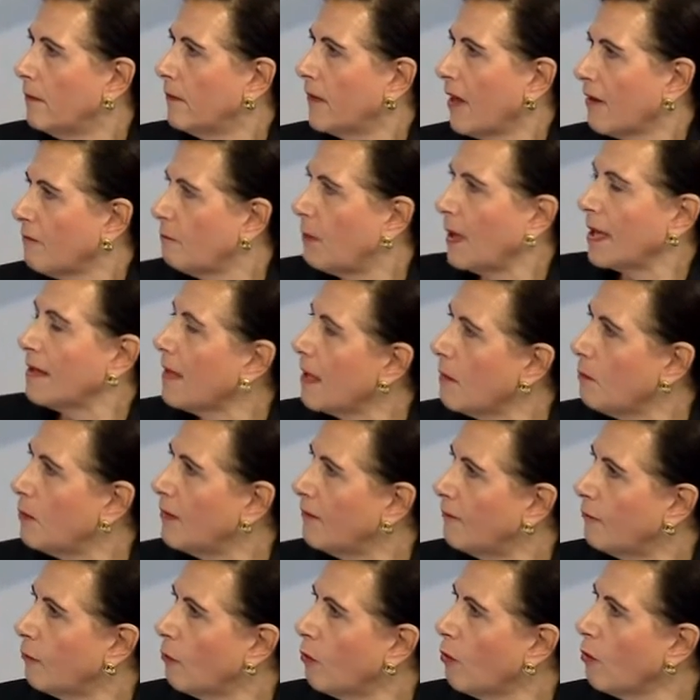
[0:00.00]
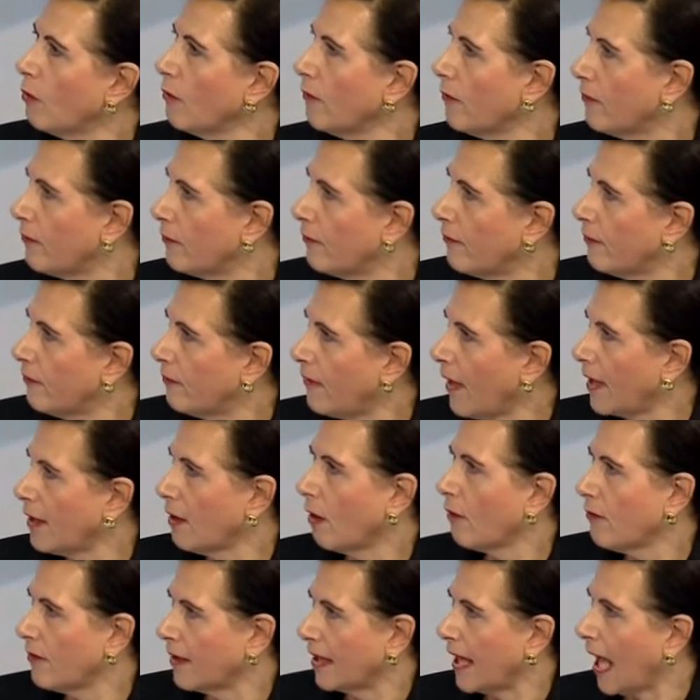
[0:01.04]
they've been there before. They
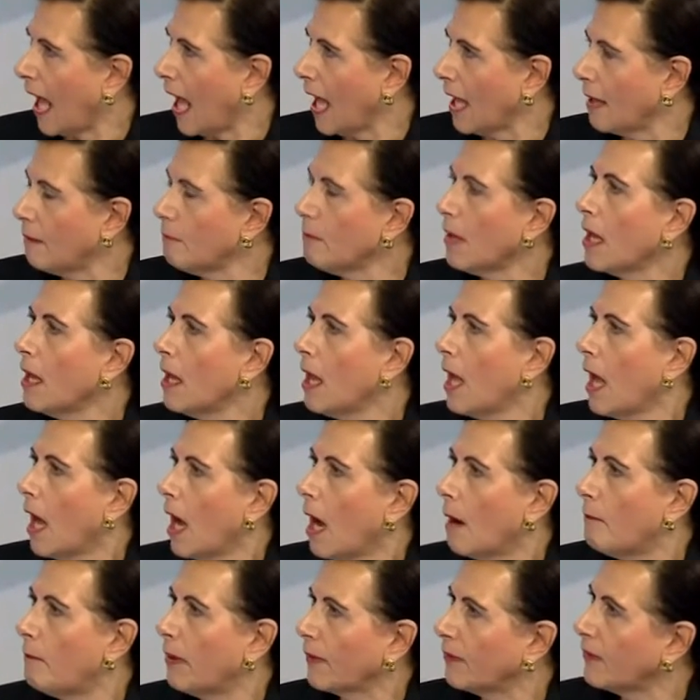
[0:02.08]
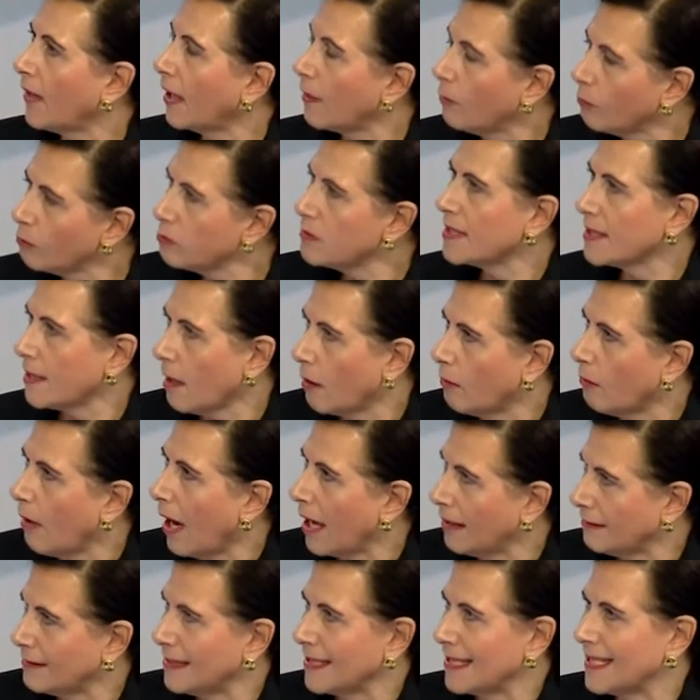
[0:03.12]
know the game, but they also
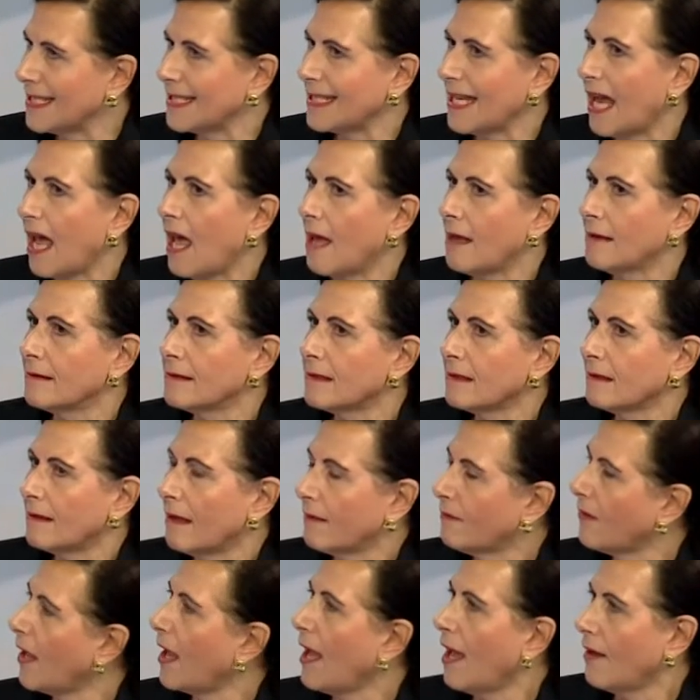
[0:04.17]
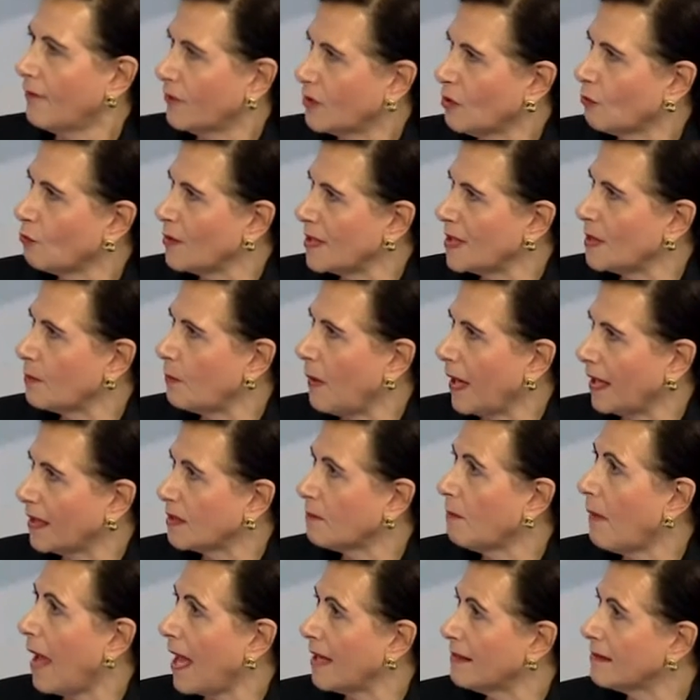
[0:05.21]
understand that they have to
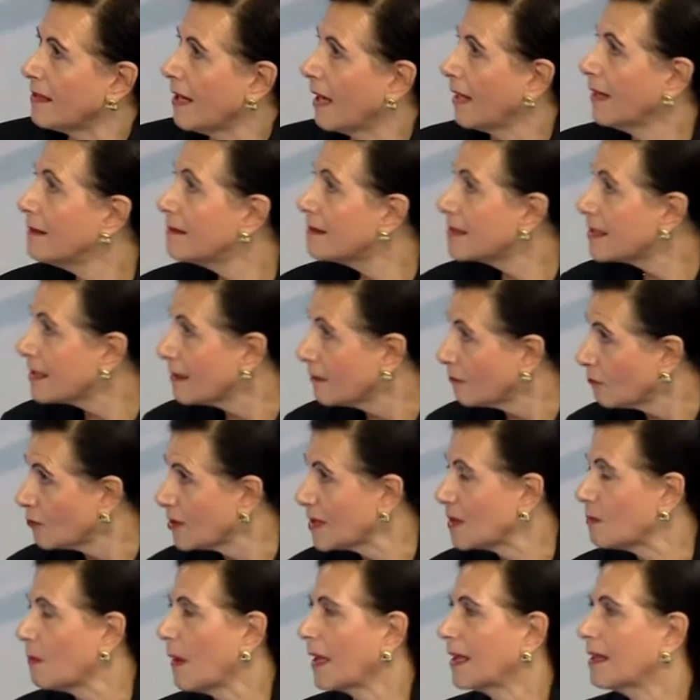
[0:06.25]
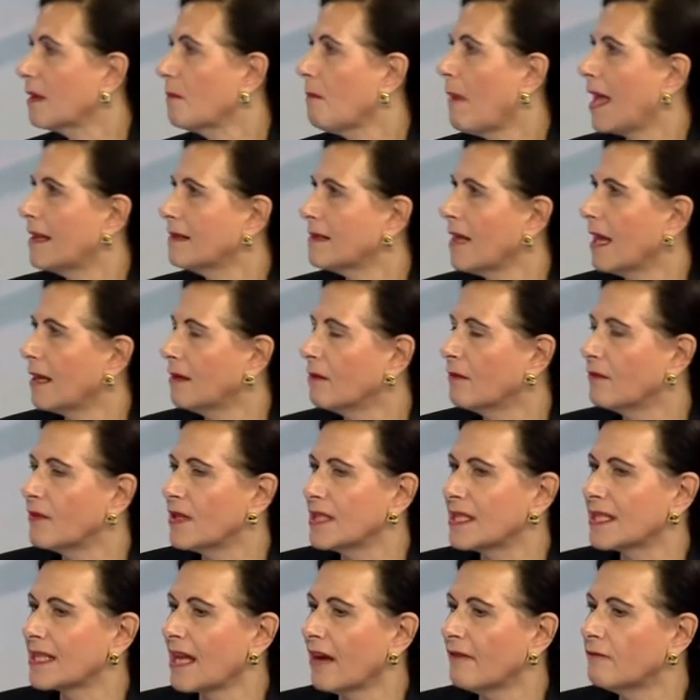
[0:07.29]
respect mandates and respect the mandate of
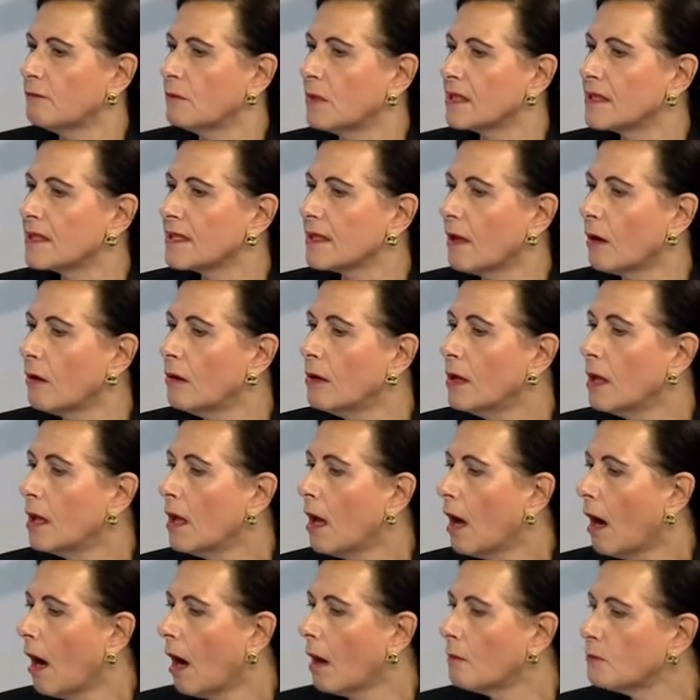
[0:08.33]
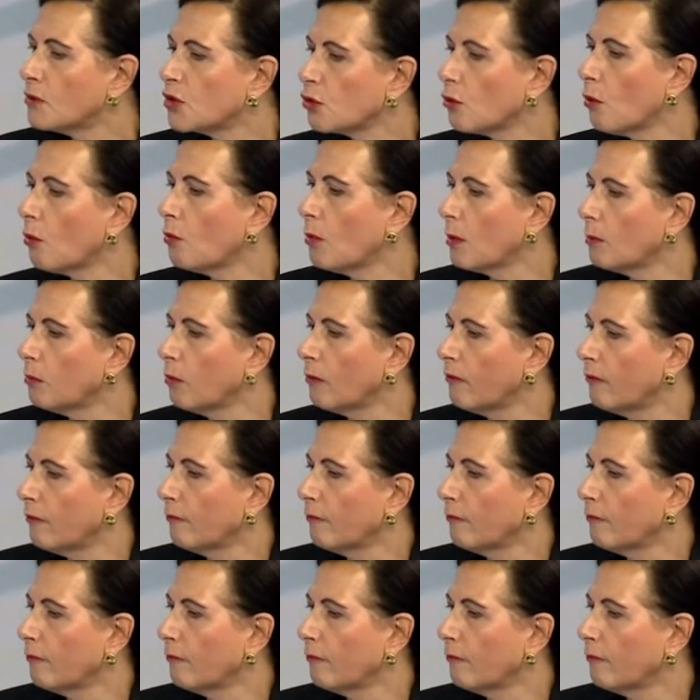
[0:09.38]
this government. So I'm sure we